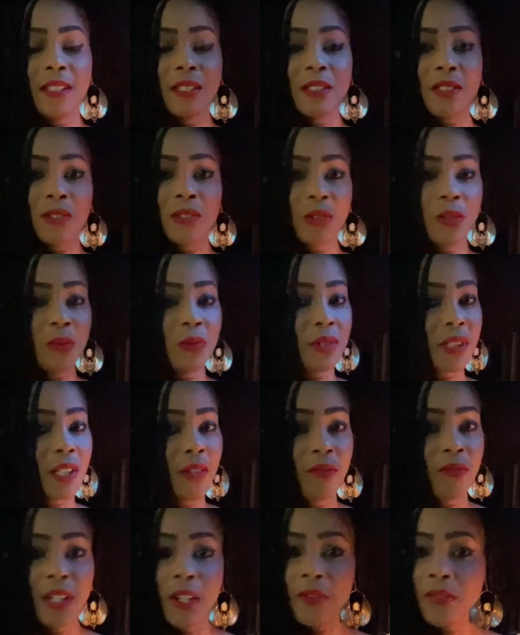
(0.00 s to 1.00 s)
Students have
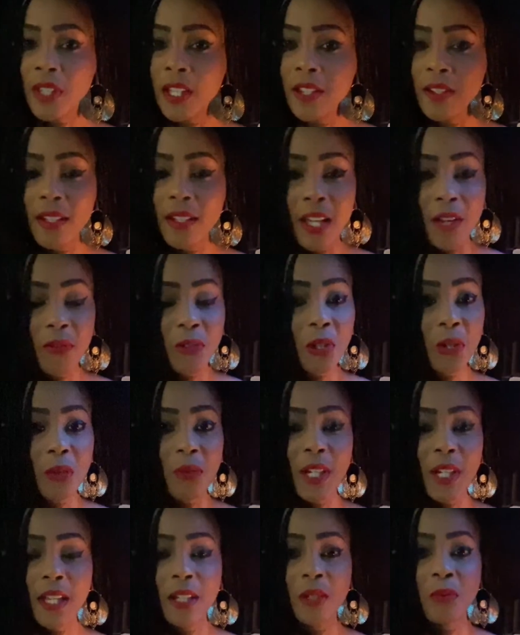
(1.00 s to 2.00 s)
never
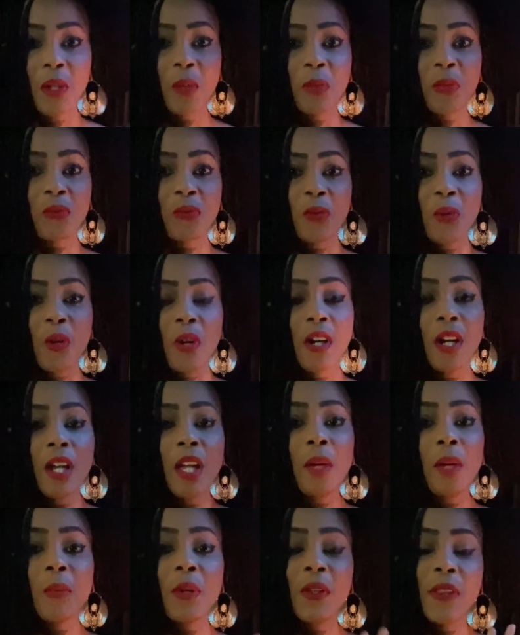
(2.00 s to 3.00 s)
created one before,
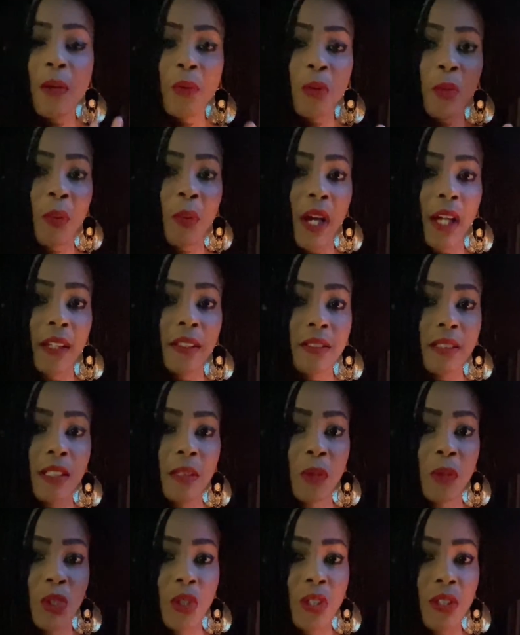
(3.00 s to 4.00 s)
but they were practicing
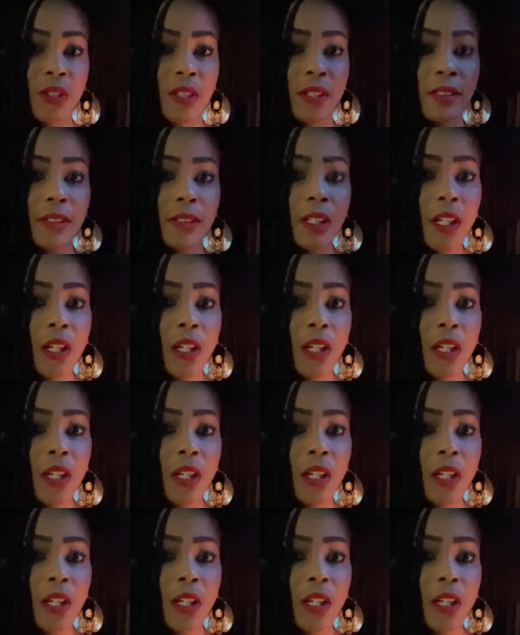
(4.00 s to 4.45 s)
magicians.